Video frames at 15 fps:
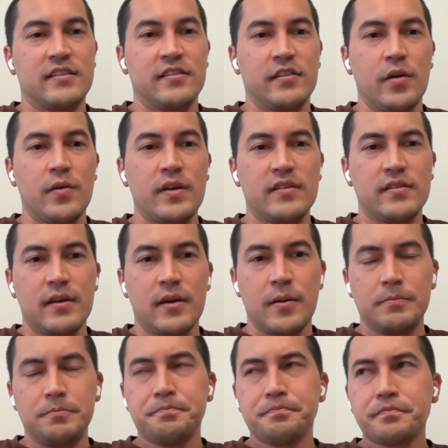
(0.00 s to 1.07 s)
disk slowness.
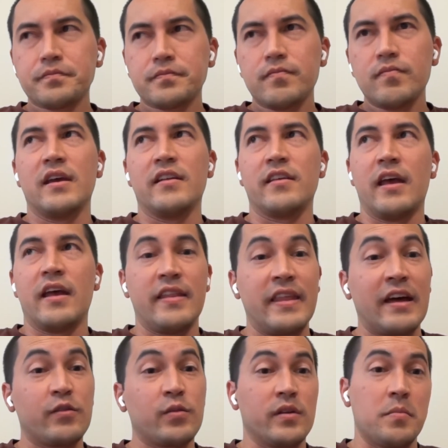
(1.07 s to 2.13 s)
Is it,
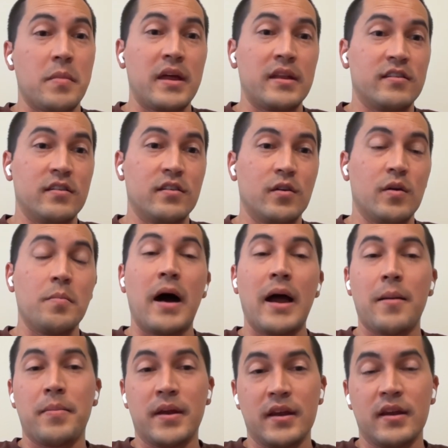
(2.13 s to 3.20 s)
and that's what it's meant to do. In
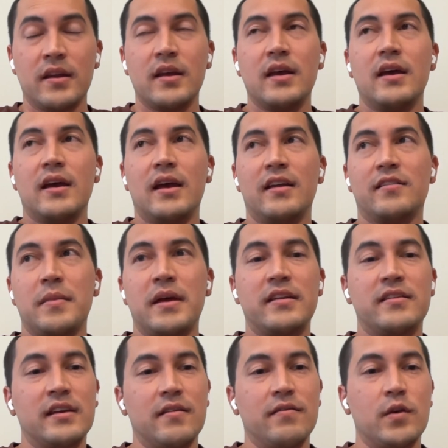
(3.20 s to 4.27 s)
my opinion, it's
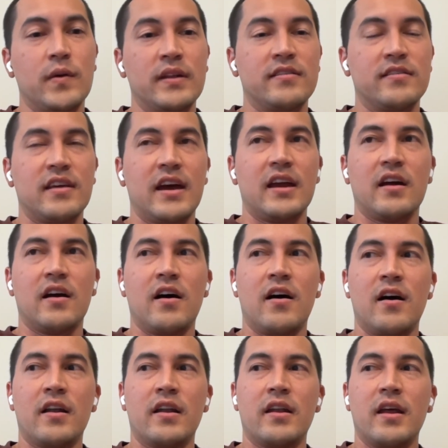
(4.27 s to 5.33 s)
meant to give you insight
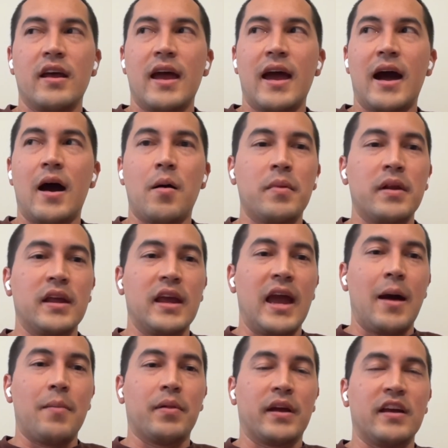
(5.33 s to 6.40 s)
on how
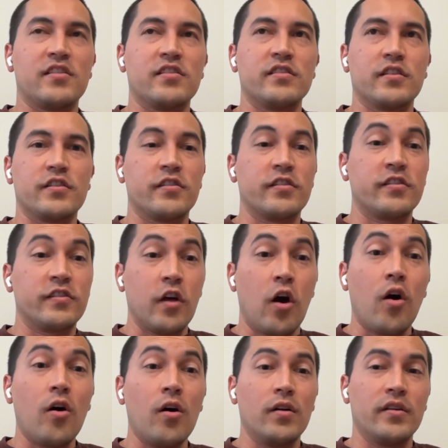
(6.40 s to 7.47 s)
many applications are
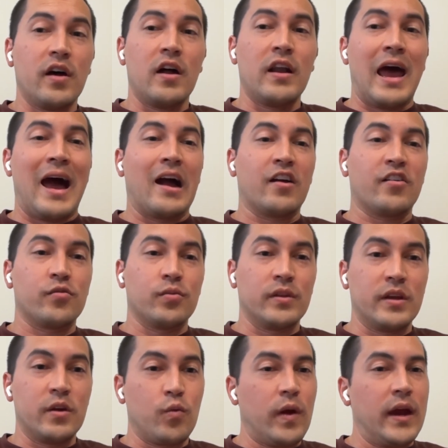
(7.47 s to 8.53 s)
stalled on
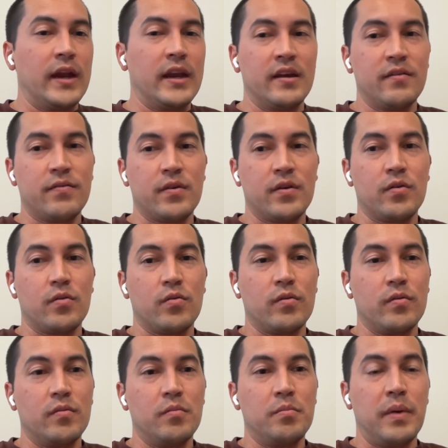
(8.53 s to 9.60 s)
actually waiting for
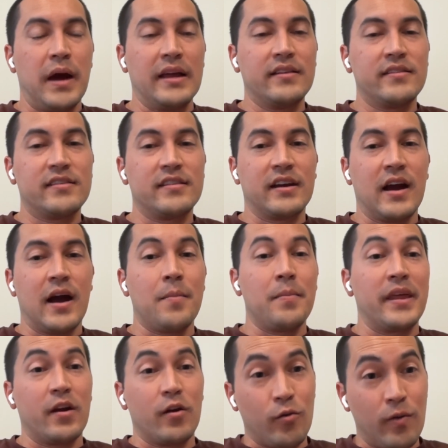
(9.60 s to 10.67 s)
bytes to
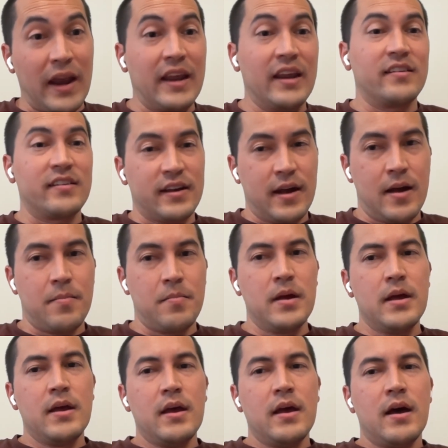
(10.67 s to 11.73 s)
come that are ready to come.
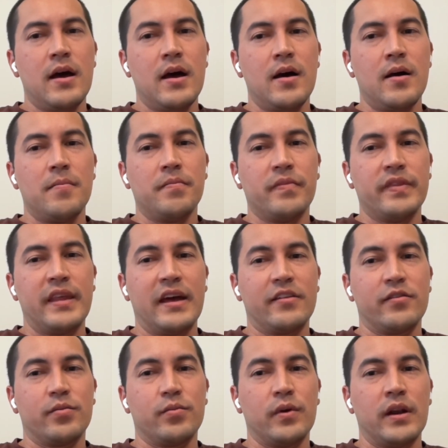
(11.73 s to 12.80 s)

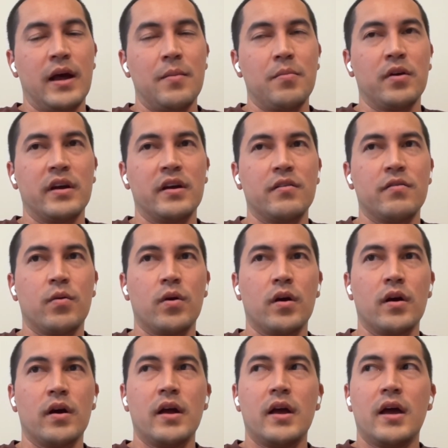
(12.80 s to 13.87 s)
That's what I'm looking
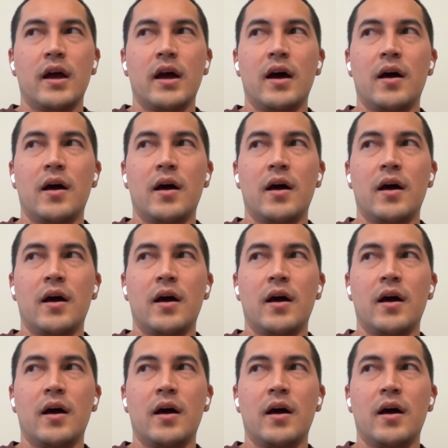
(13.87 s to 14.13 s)
for.